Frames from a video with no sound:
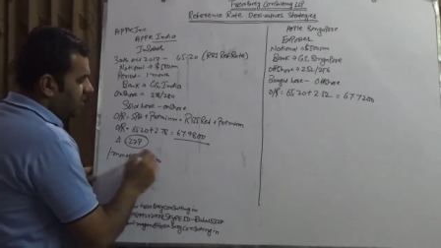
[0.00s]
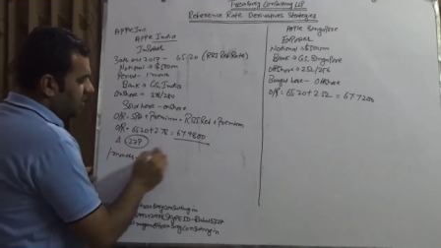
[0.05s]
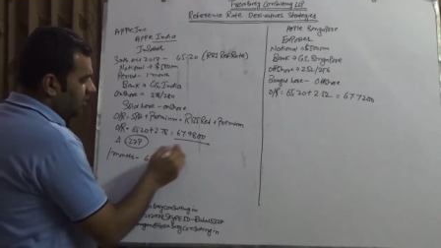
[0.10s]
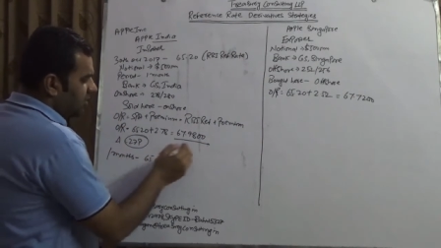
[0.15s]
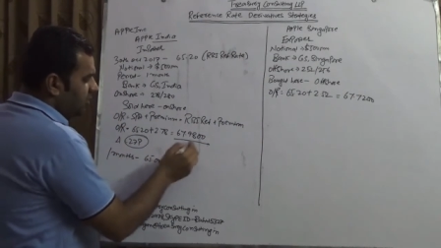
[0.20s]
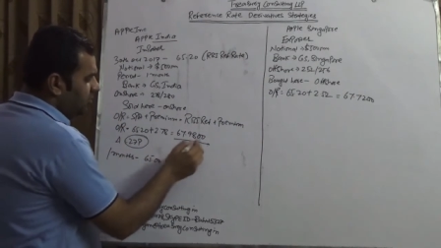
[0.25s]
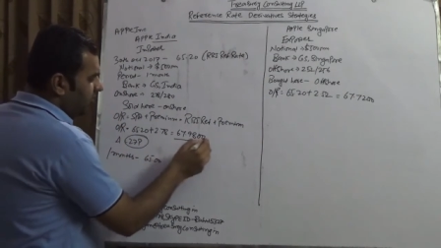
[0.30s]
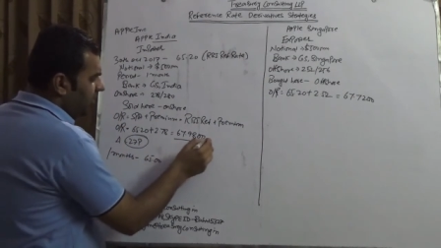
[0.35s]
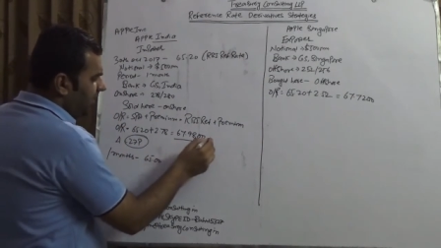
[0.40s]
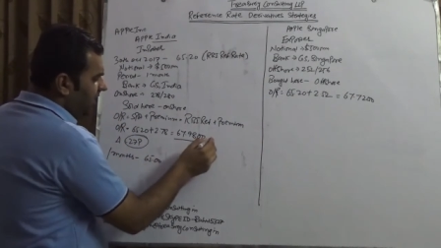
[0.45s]

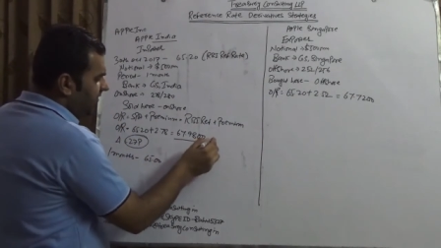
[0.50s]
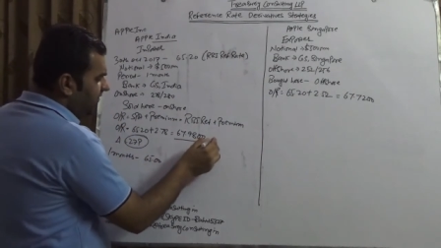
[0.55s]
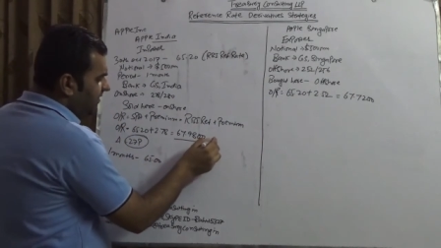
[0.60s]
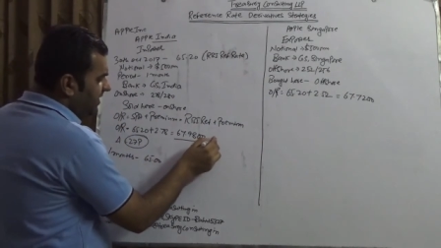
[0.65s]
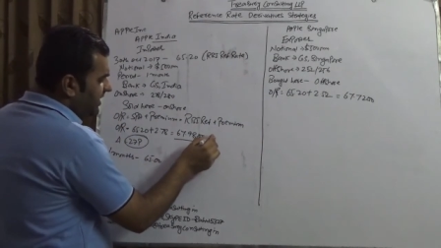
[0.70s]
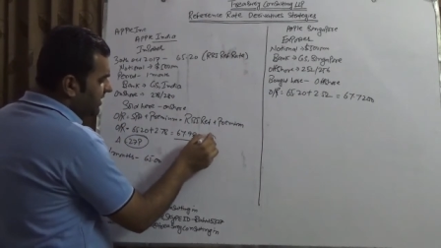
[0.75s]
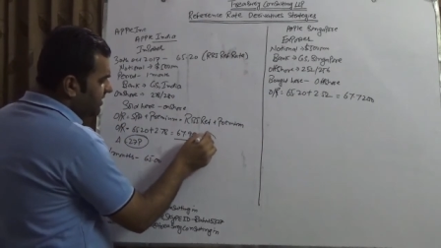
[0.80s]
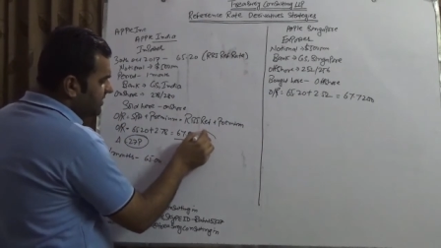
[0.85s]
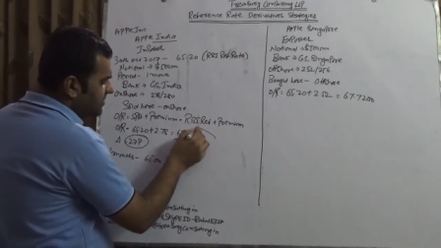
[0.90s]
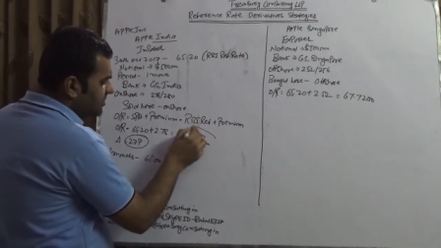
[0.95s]
you have
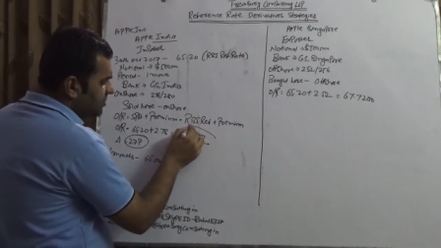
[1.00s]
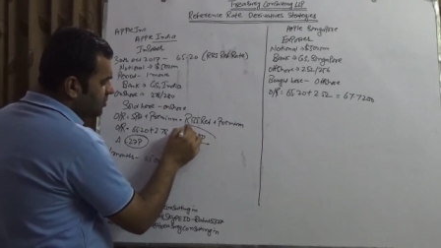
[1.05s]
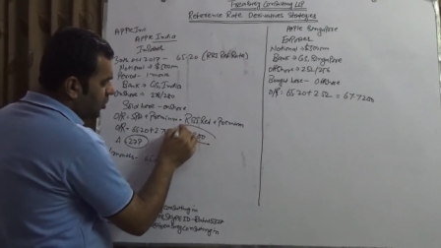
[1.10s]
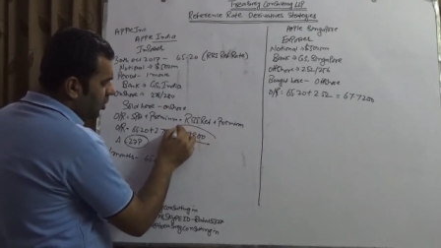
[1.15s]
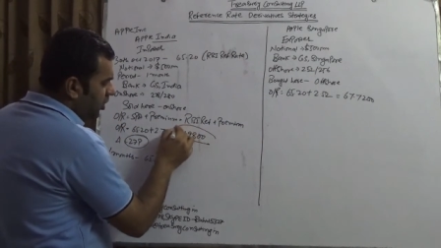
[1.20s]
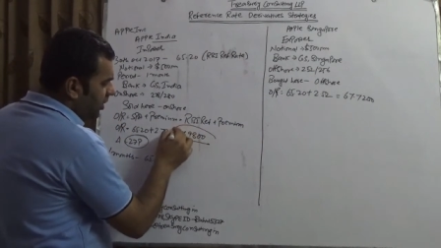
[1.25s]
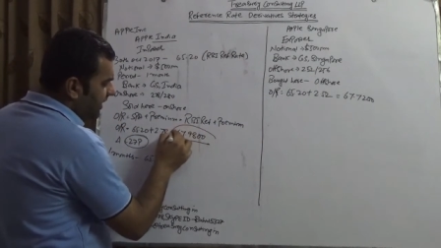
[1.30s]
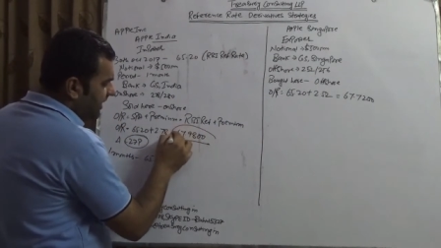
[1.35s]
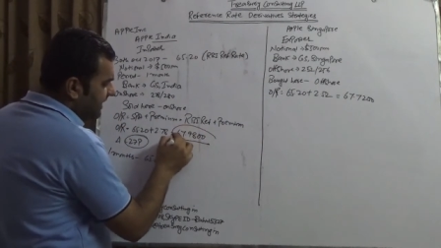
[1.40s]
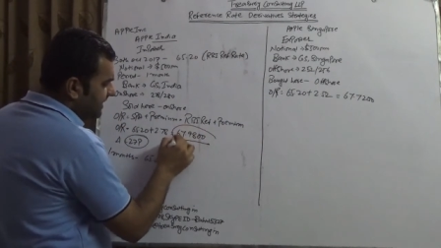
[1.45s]
here
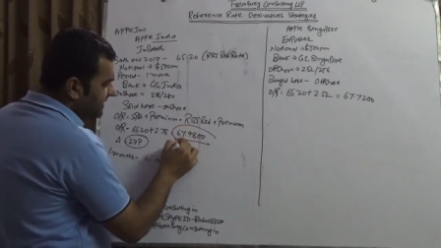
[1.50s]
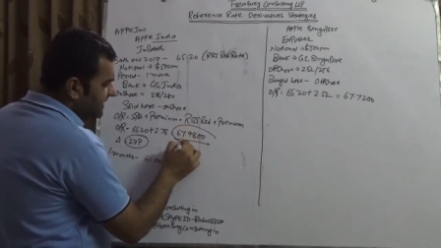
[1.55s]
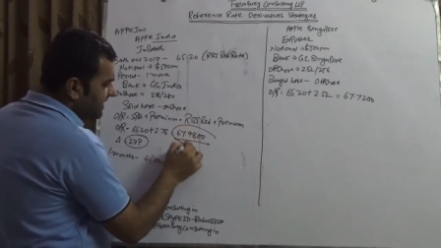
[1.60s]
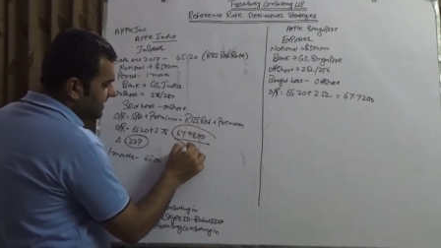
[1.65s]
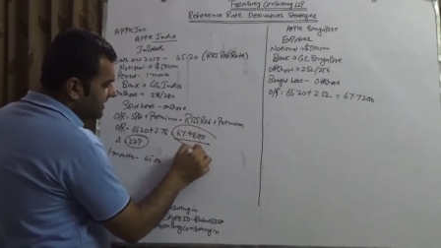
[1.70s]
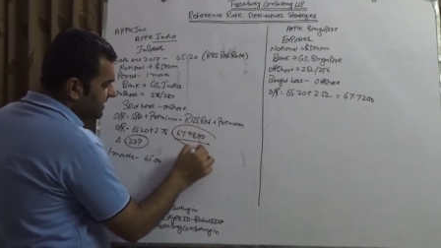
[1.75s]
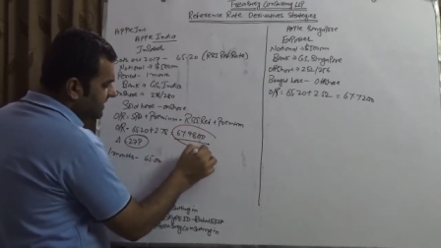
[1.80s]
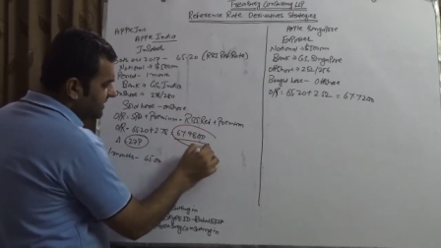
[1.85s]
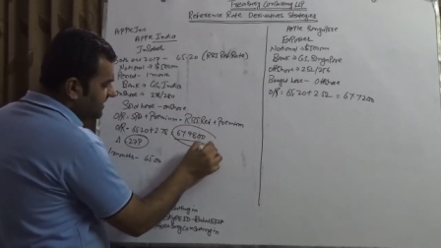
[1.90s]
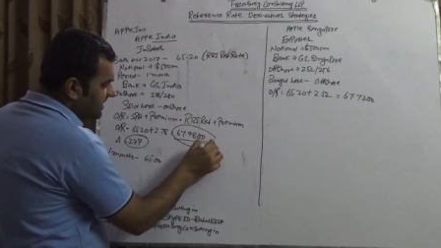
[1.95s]
sold at
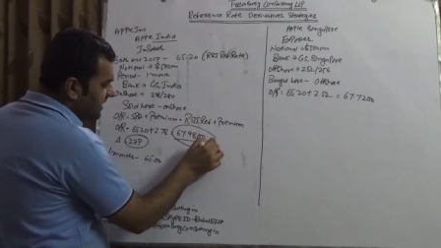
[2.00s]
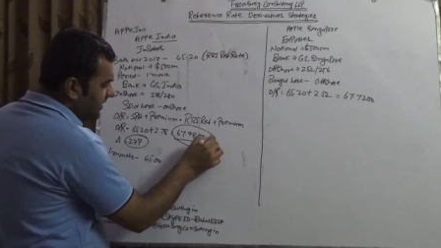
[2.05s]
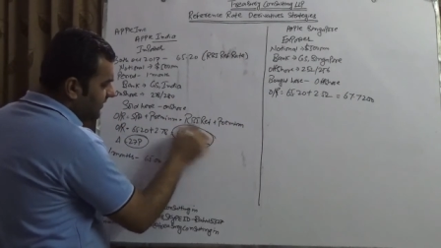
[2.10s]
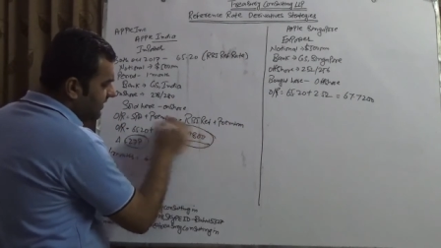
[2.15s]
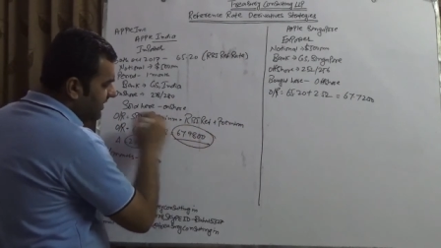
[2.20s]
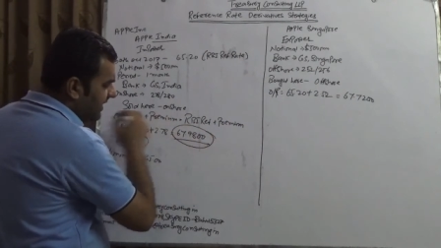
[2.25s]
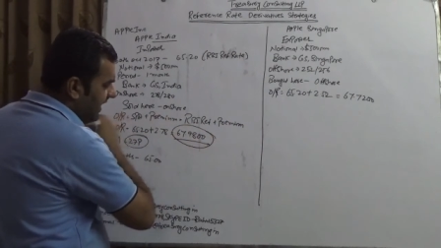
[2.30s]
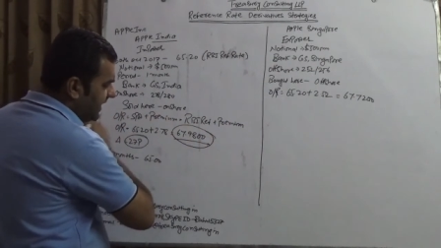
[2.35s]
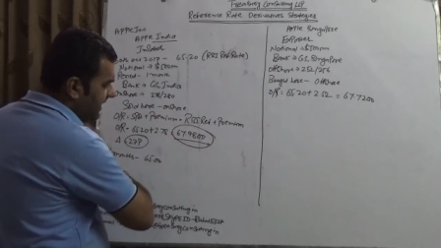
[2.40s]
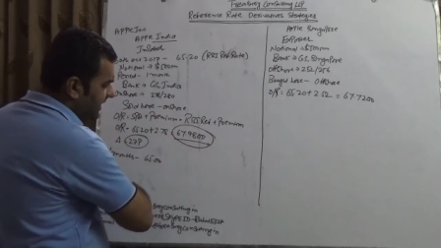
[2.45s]

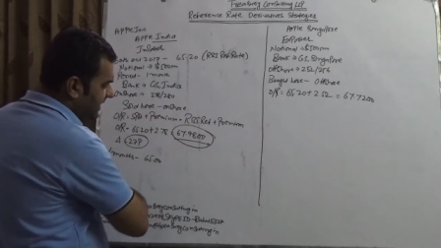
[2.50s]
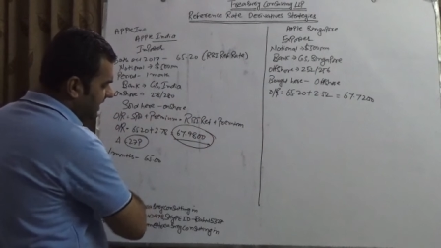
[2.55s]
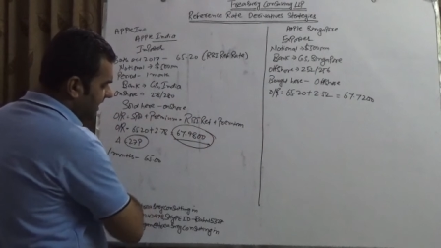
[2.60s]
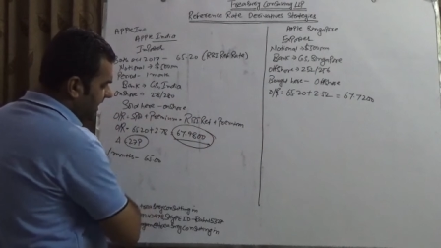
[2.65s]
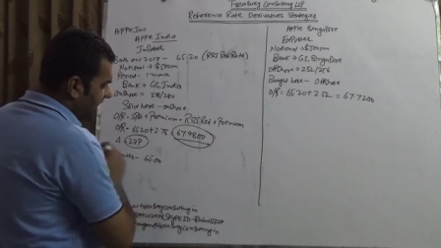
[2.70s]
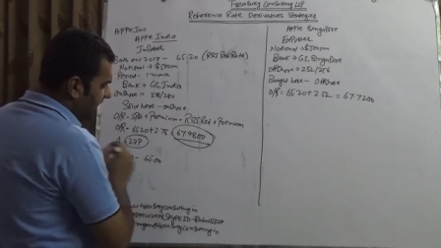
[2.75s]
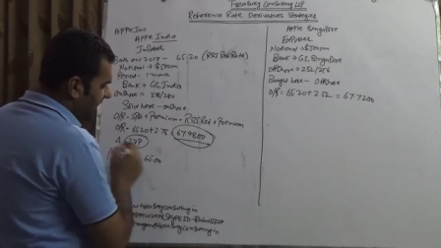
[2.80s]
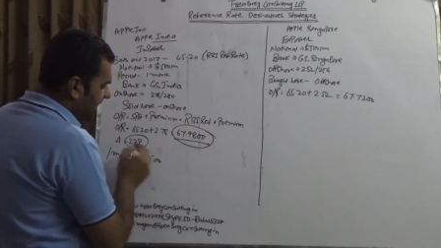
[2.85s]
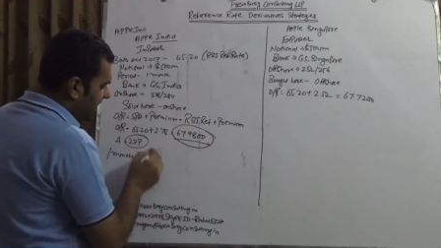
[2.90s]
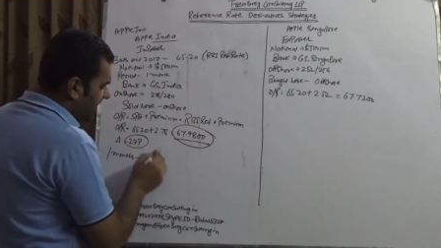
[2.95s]
67.98